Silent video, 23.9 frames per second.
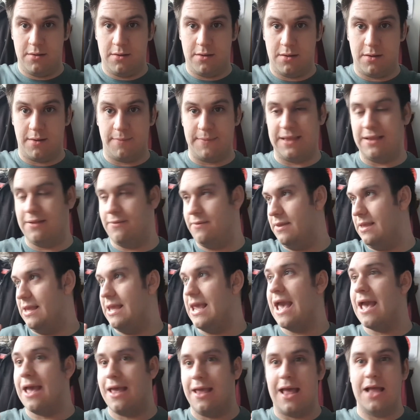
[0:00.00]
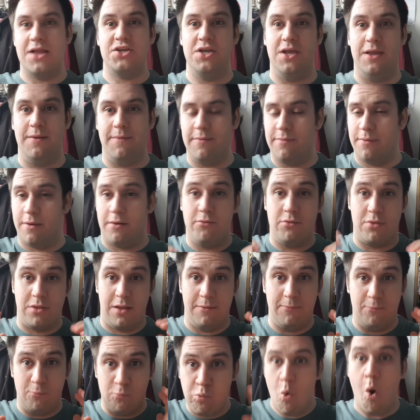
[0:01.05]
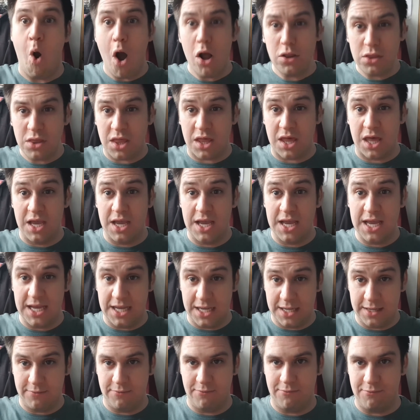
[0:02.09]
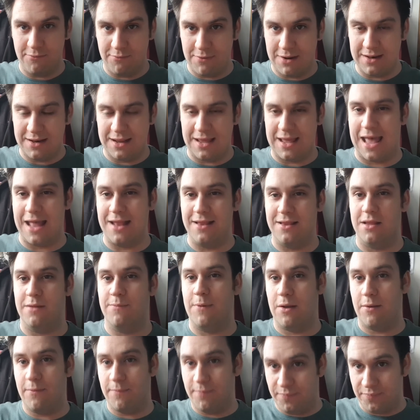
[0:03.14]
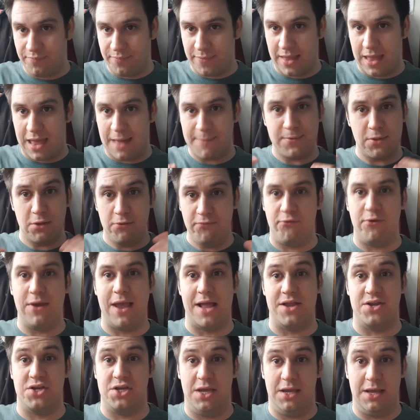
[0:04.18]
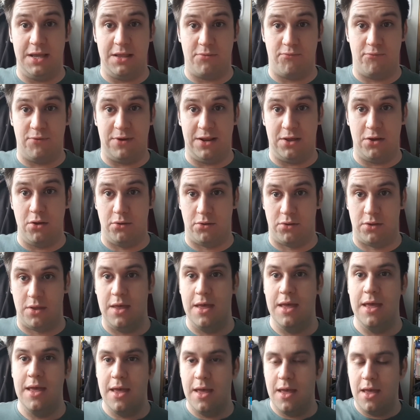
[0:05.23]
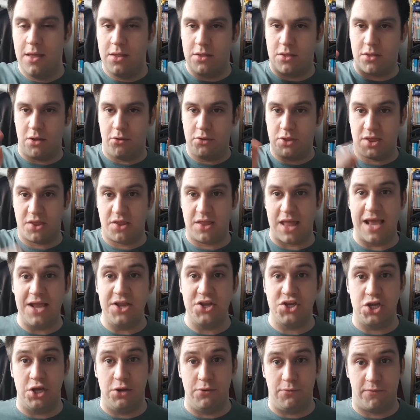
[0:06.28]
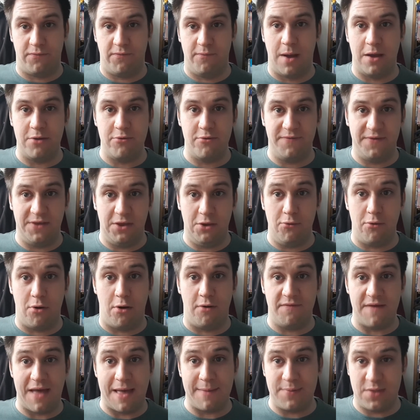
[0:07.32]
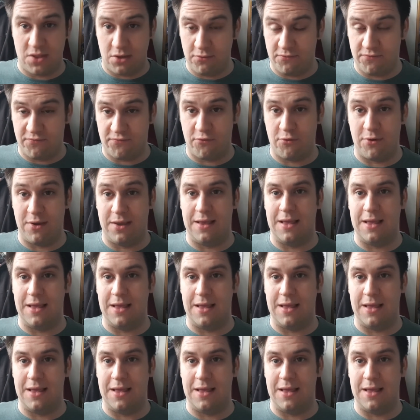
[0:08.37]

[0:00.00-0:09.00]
I mean, actually, I was like, what? When it ended, but episode 3 actually is really good. So stay tuned for my review of episode 3,